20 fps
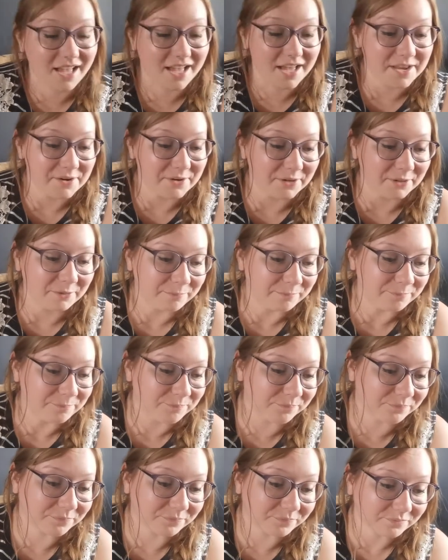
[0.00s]
I don't know.
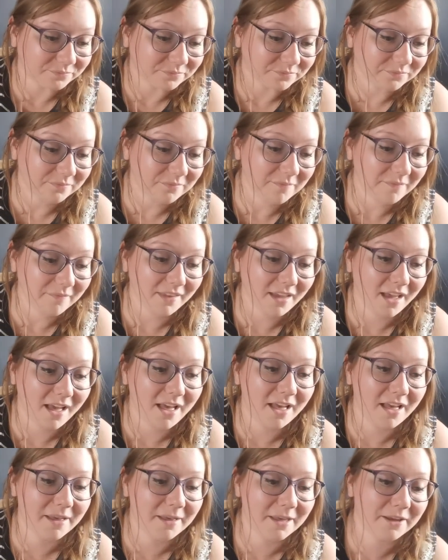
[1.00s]

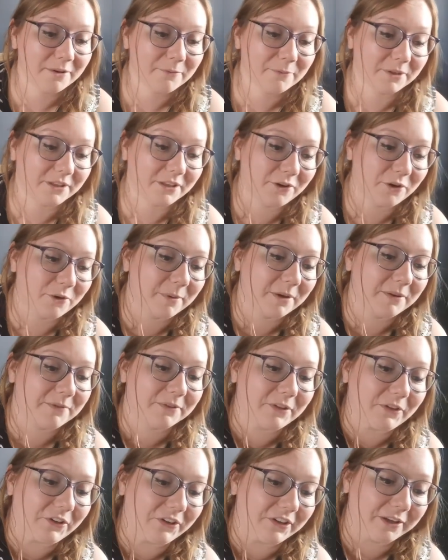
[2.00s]
I really hope I
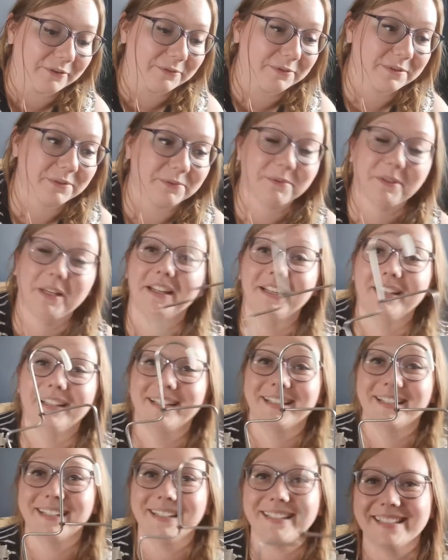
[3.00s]
figure it out soon
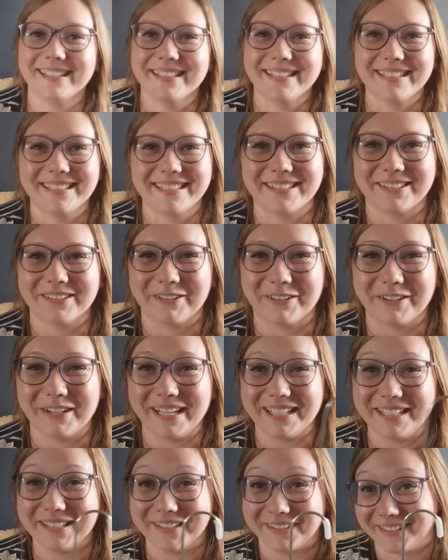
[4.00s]
so
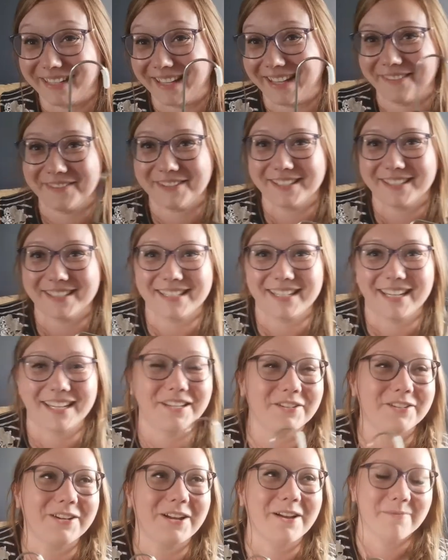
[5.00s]
I don't have to take
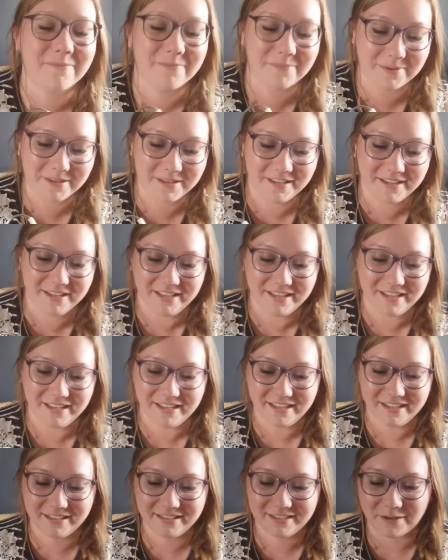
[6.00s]
a job
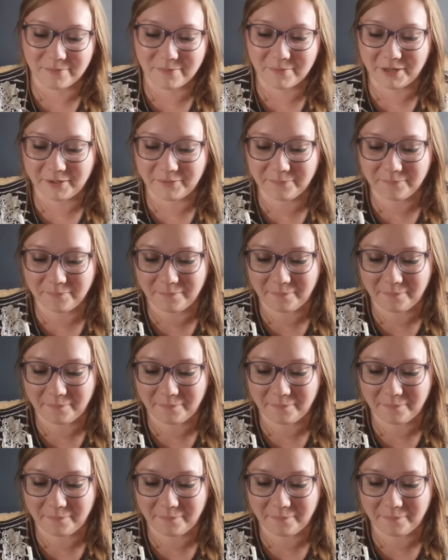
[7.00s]
somewhere.